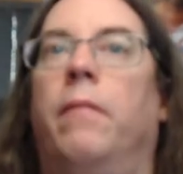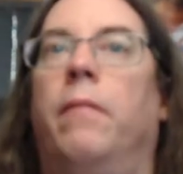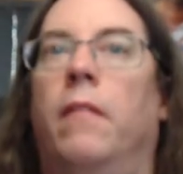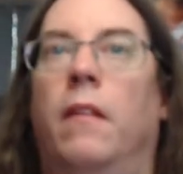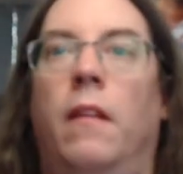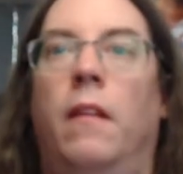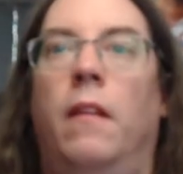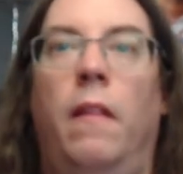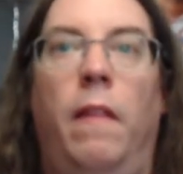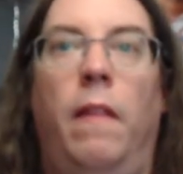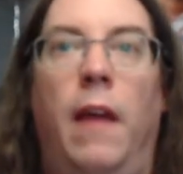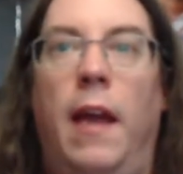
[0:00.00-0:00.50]

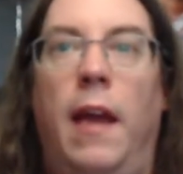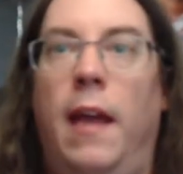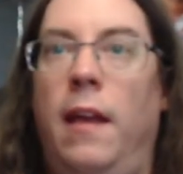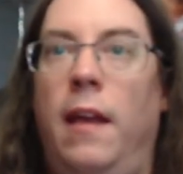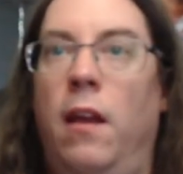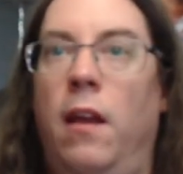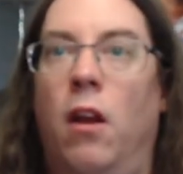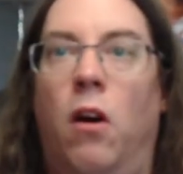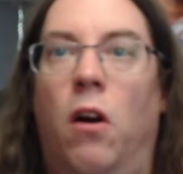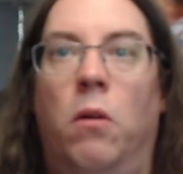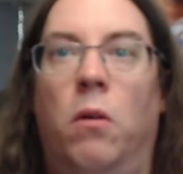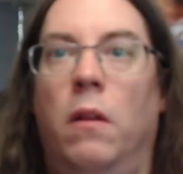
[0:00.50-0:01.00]

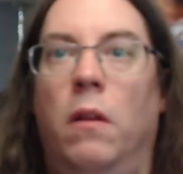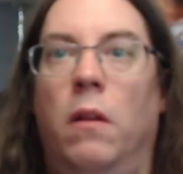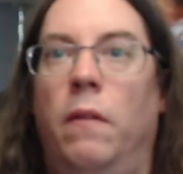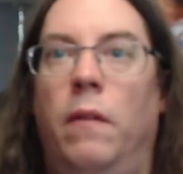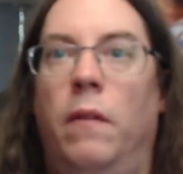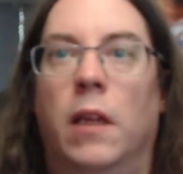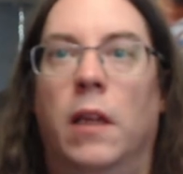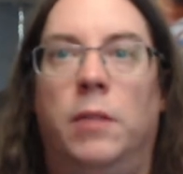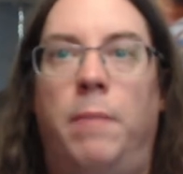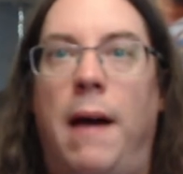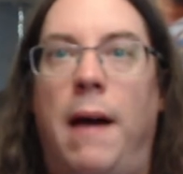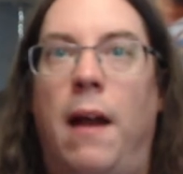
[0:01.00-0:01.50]

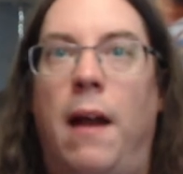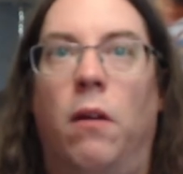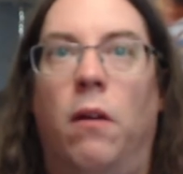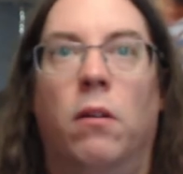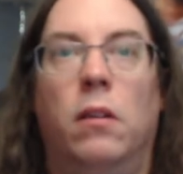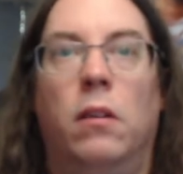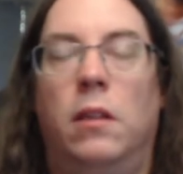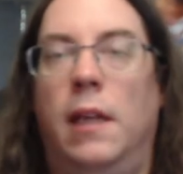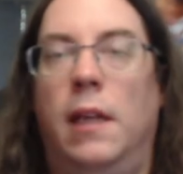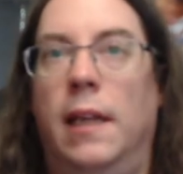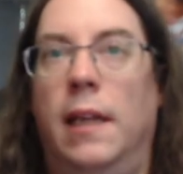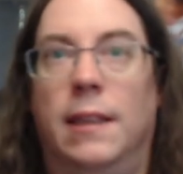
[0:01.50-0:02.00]
This battle
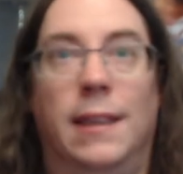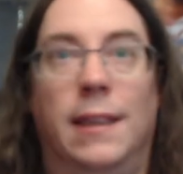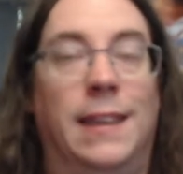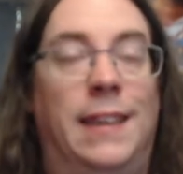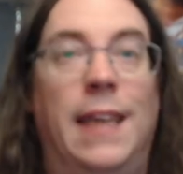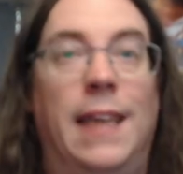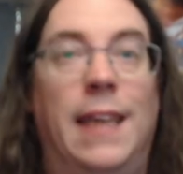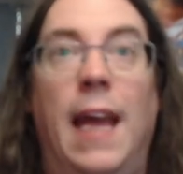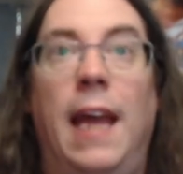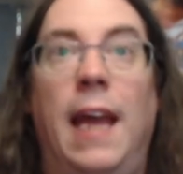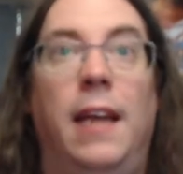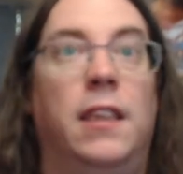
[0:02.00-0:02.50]
is
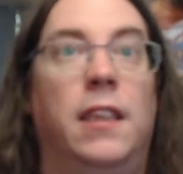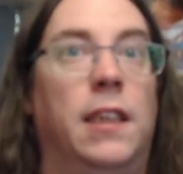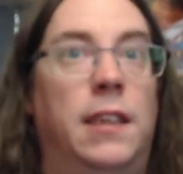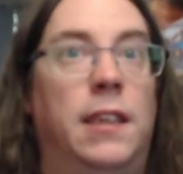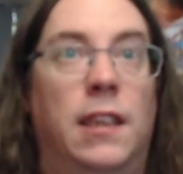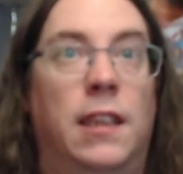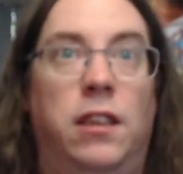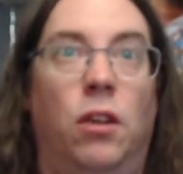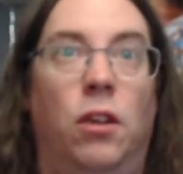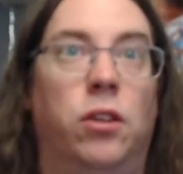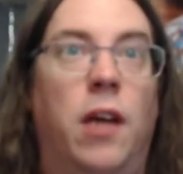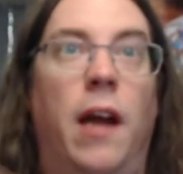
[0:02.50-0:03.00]
insane because it's this
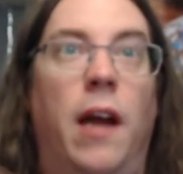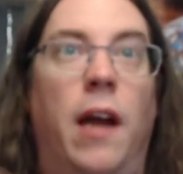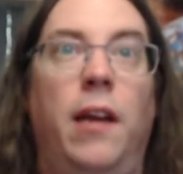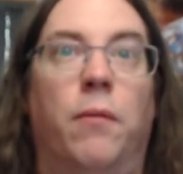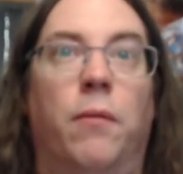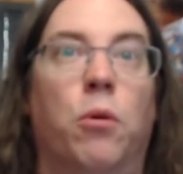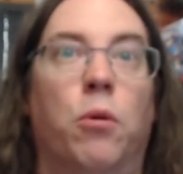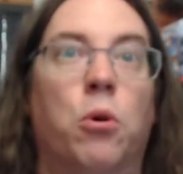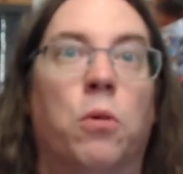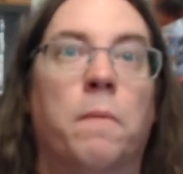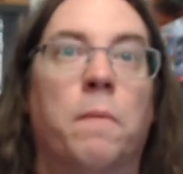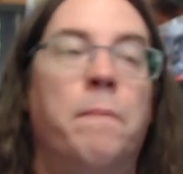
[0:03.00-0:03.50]
little tiny
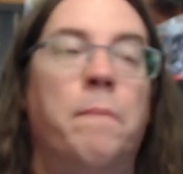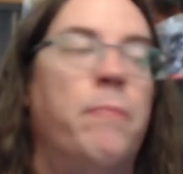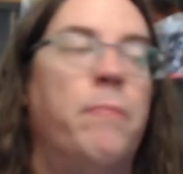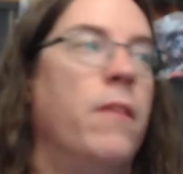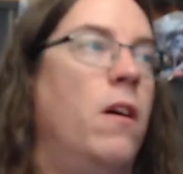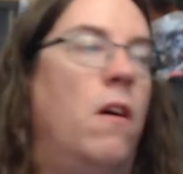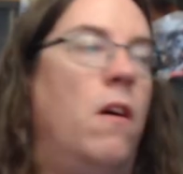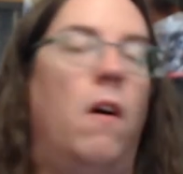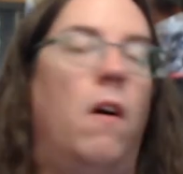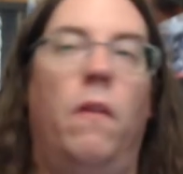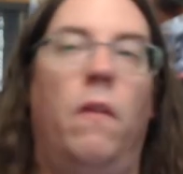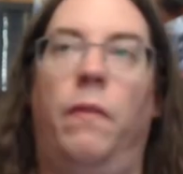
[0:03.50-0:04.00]
room,
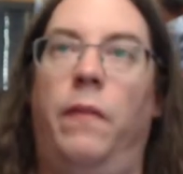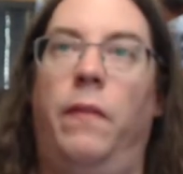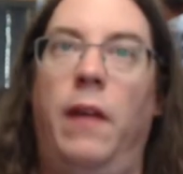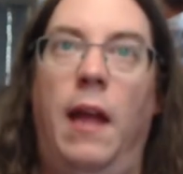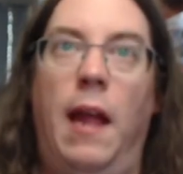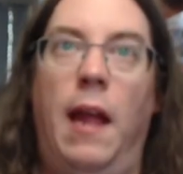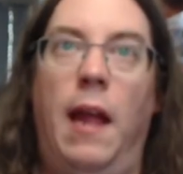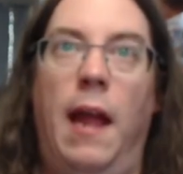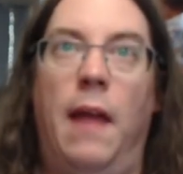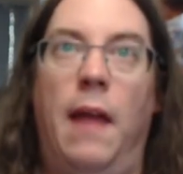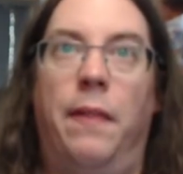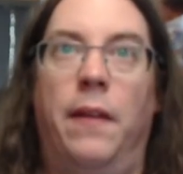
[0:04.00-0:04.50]

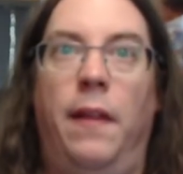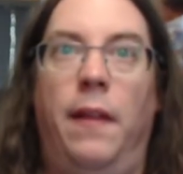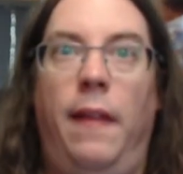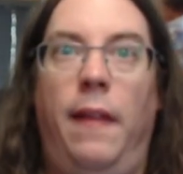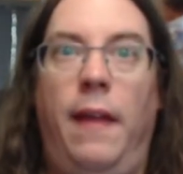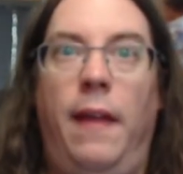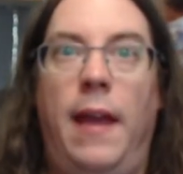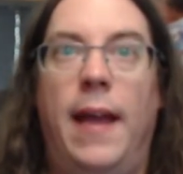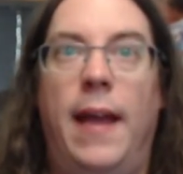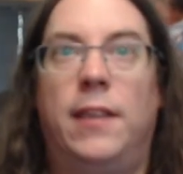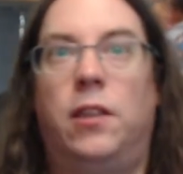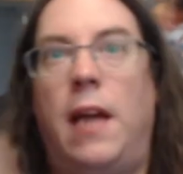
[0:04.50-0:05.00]
and the
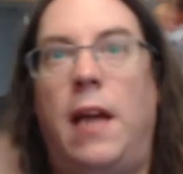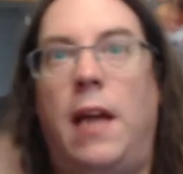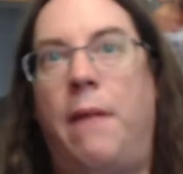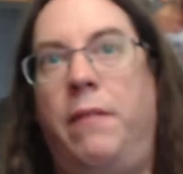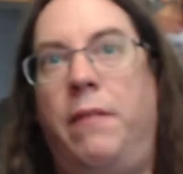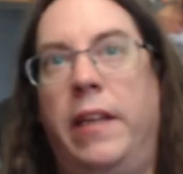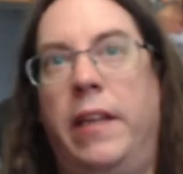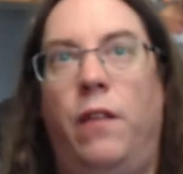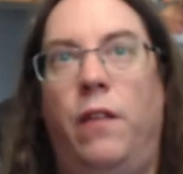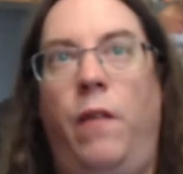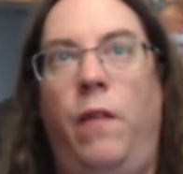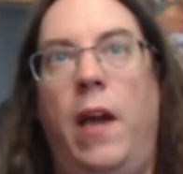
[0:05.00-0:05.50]
ants have
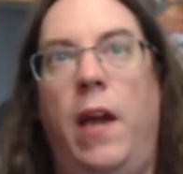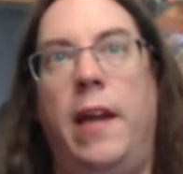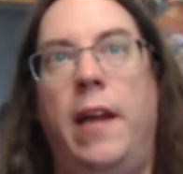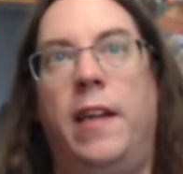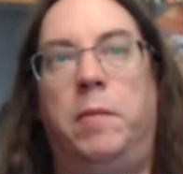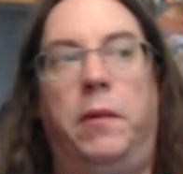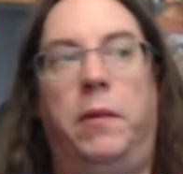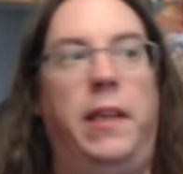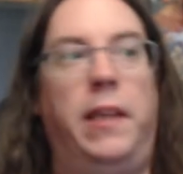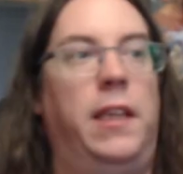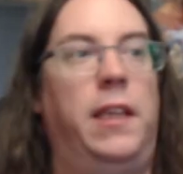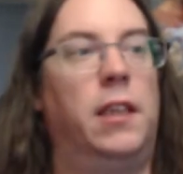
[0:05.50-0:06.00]
disadvantage,
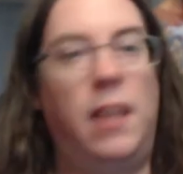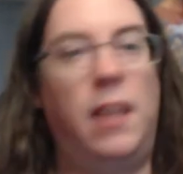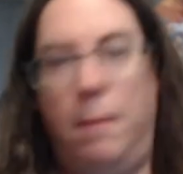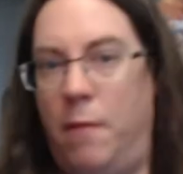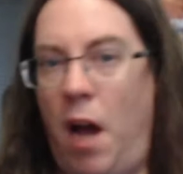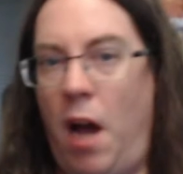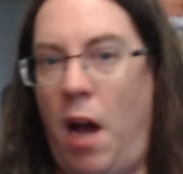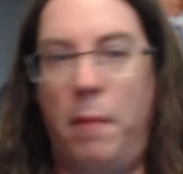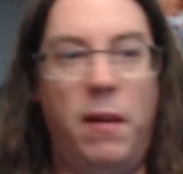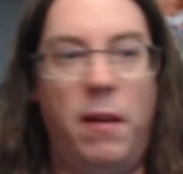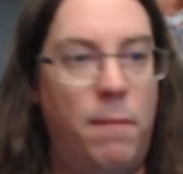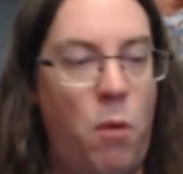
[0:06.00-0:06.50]
but they just keep
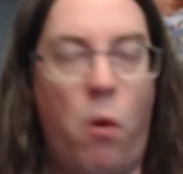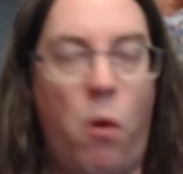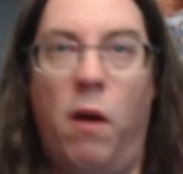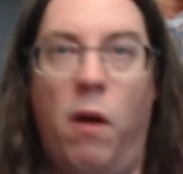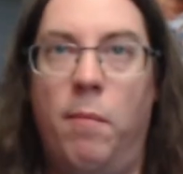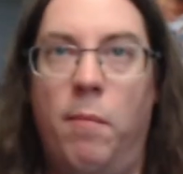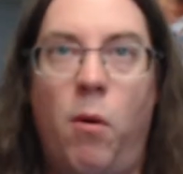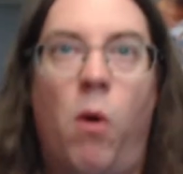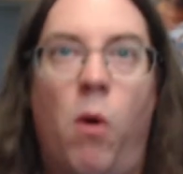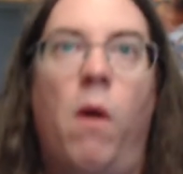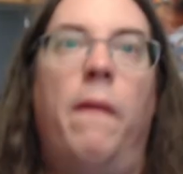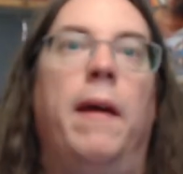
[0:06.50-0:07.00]
coming more and
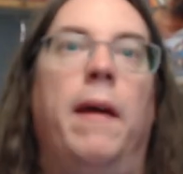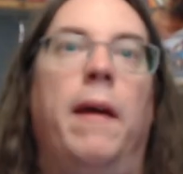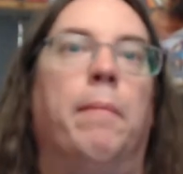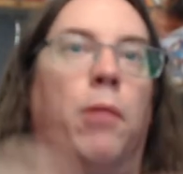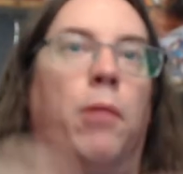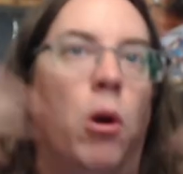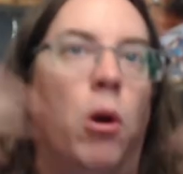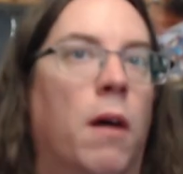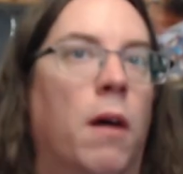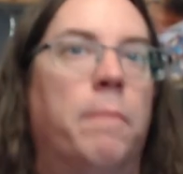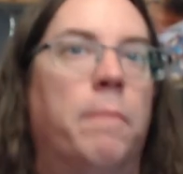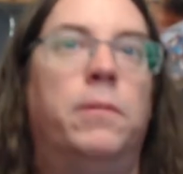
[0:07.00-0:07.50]
more, and they
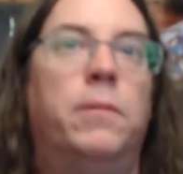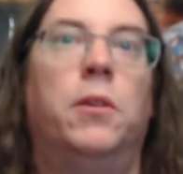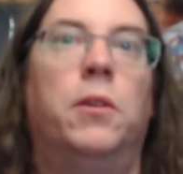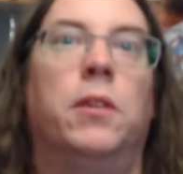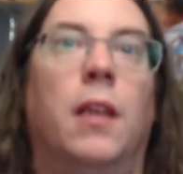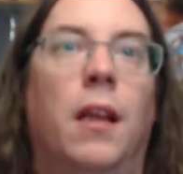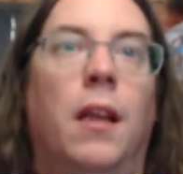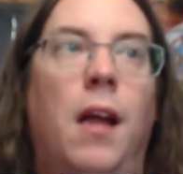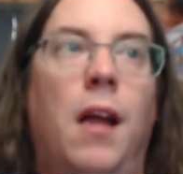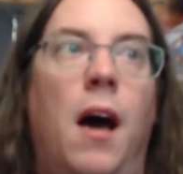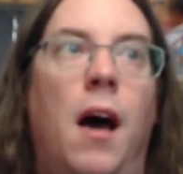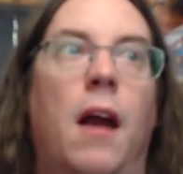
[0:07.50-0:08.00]
blow up. So there's a
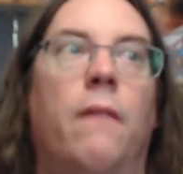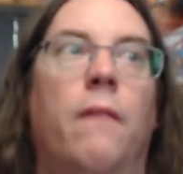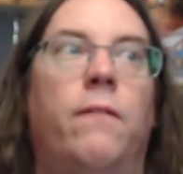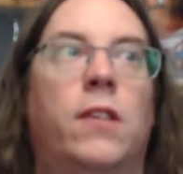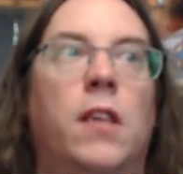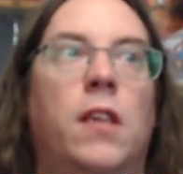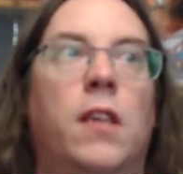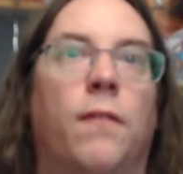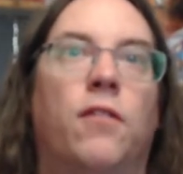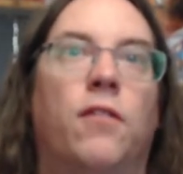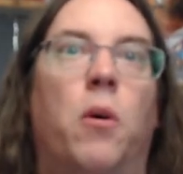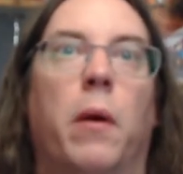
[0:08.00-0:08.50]
lot of
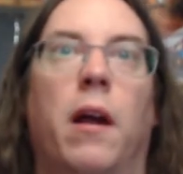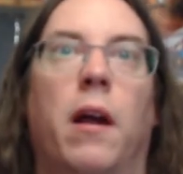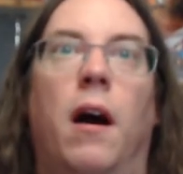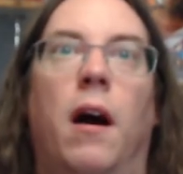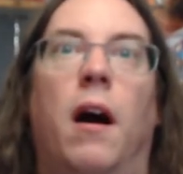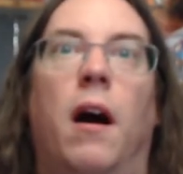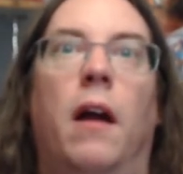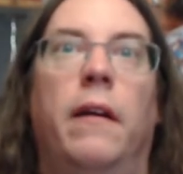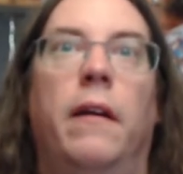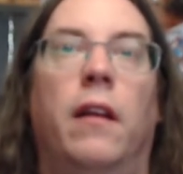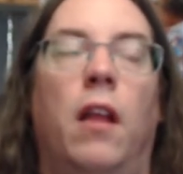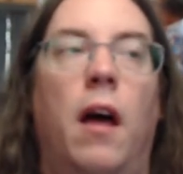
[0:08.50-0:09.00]
stuff going
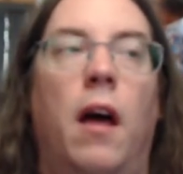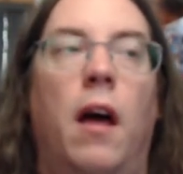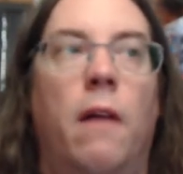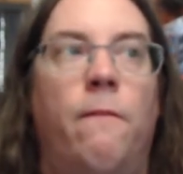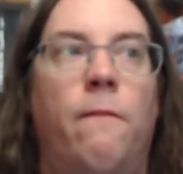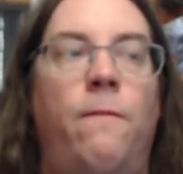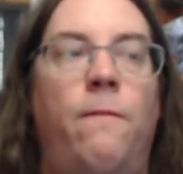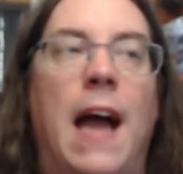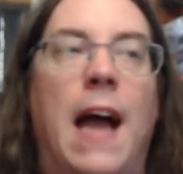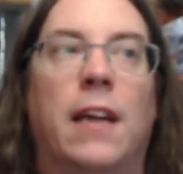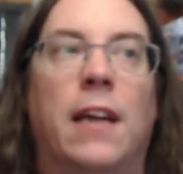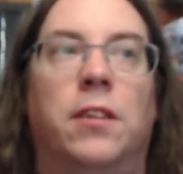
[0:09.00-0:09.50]
on, a lot of
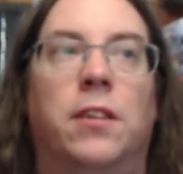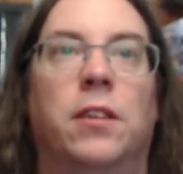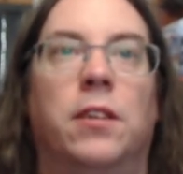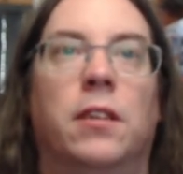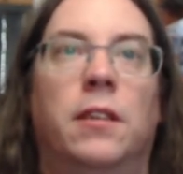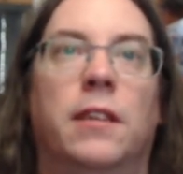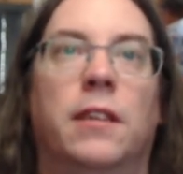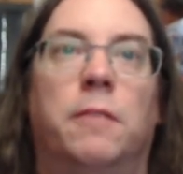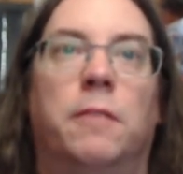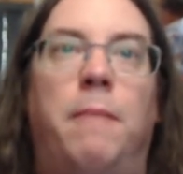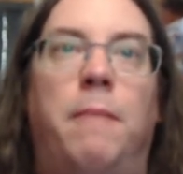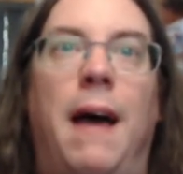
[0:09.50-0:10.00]
factors in
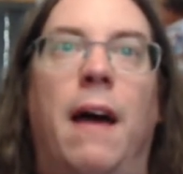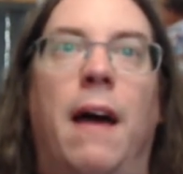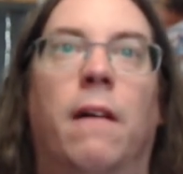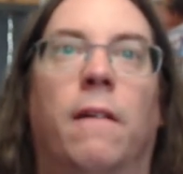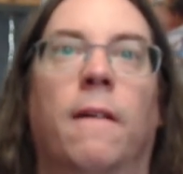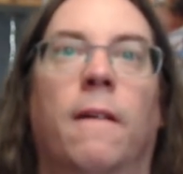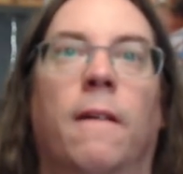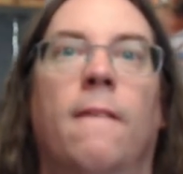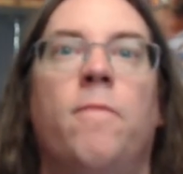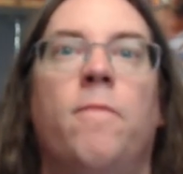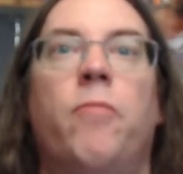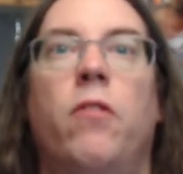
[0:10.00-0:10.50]
this
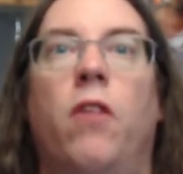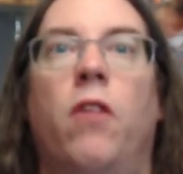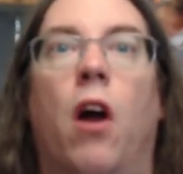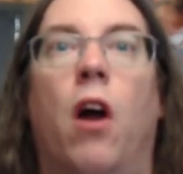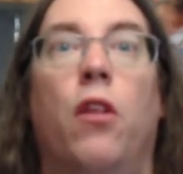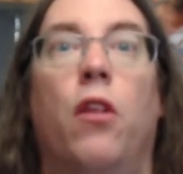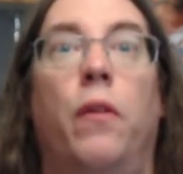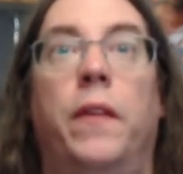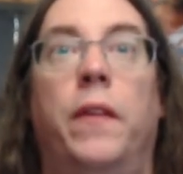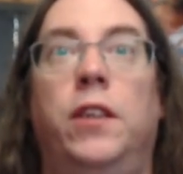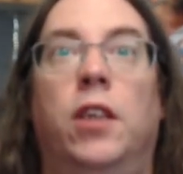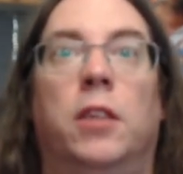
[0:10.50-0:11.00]
battle,
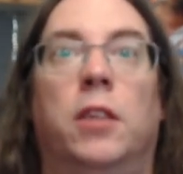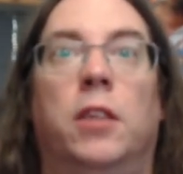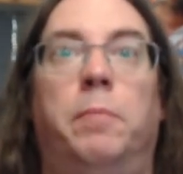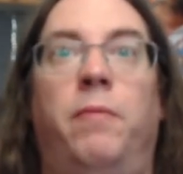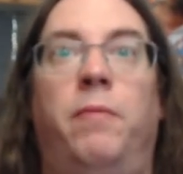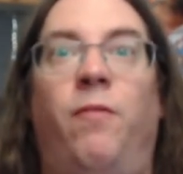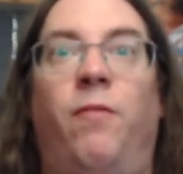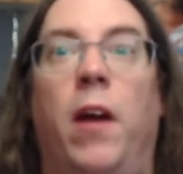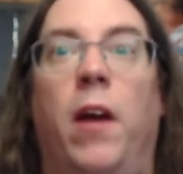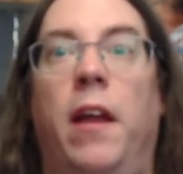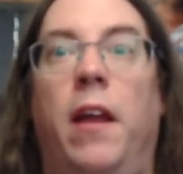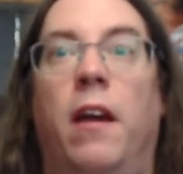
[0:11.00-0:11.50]
other than just
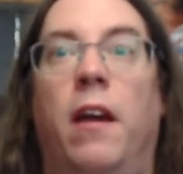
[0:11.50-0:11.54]
fighting on